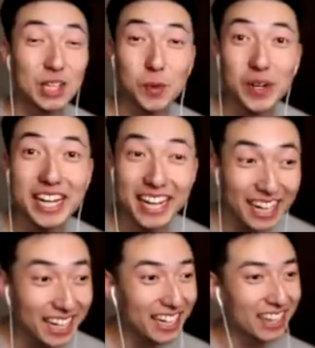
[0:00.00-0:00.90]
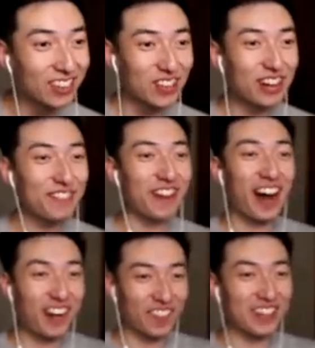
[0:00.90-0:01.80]
Three
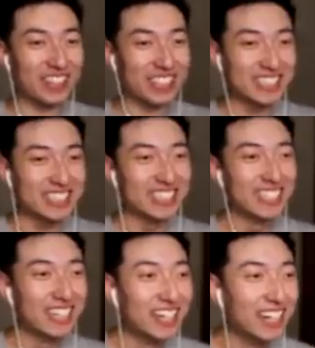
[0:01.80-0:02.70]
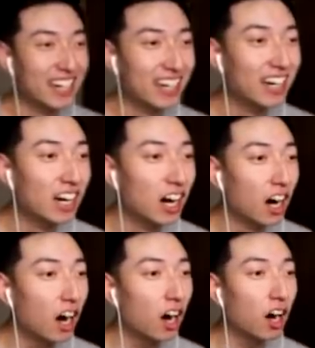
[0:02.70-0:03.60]
fireworks?
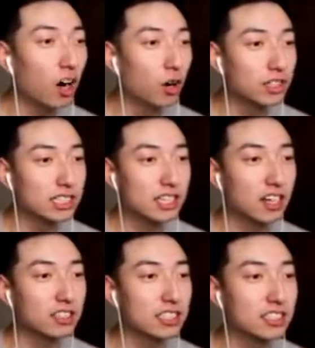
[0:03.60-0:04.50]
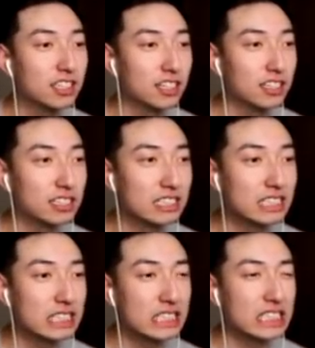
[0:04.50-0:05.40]
Uh-oh, this skeleton's gonna...
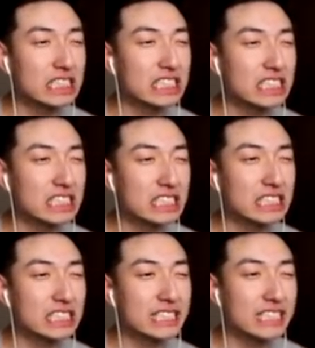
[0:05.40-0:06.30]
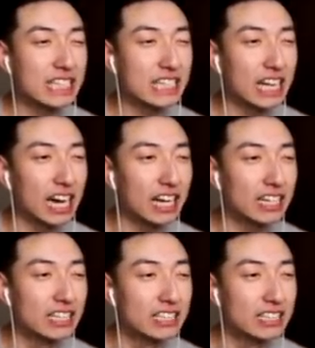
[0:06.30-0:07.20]
he's gonna
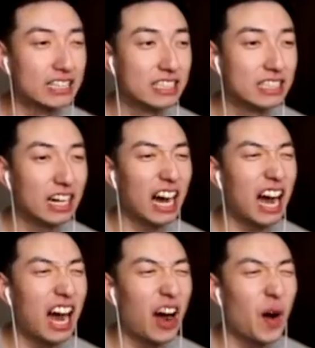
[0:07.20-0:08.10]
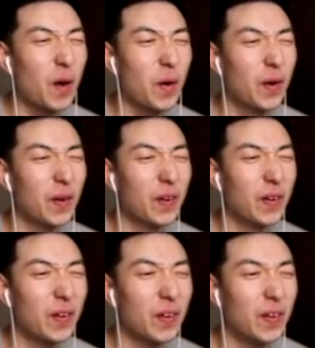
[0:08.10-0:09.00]
die.
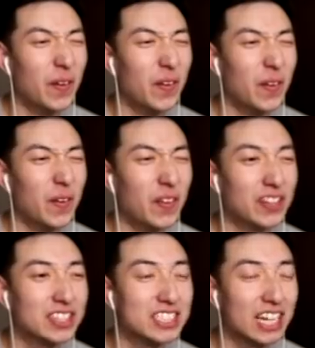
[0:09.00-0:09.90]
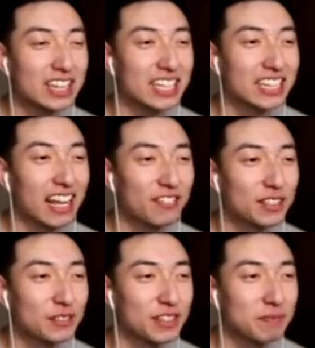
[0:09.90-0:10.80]
Ow! There's nothing
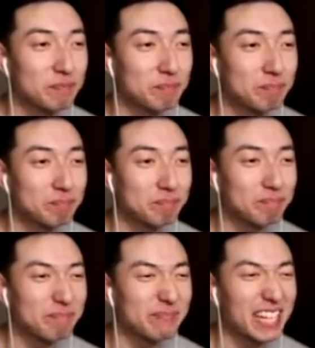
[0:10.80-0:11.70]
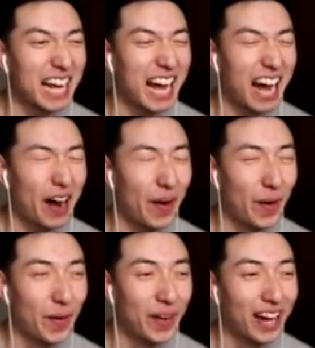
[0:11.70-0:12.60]
left of it.
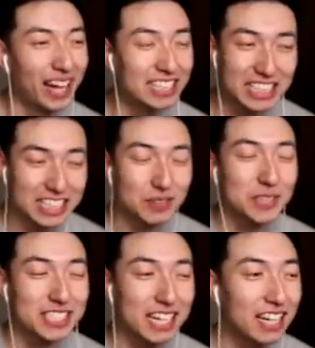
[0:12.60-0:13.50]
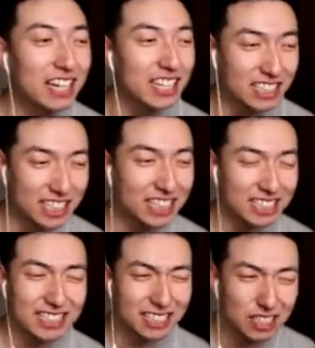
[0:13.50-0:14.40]
Ow. Just was a...
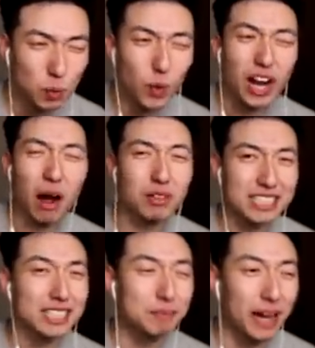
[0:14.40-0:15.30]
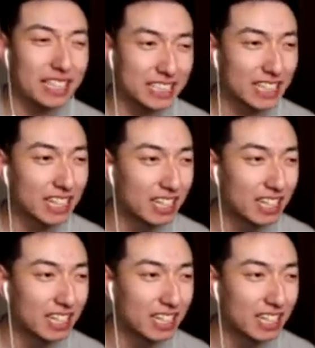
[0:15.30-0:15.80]
Just what I was expecting.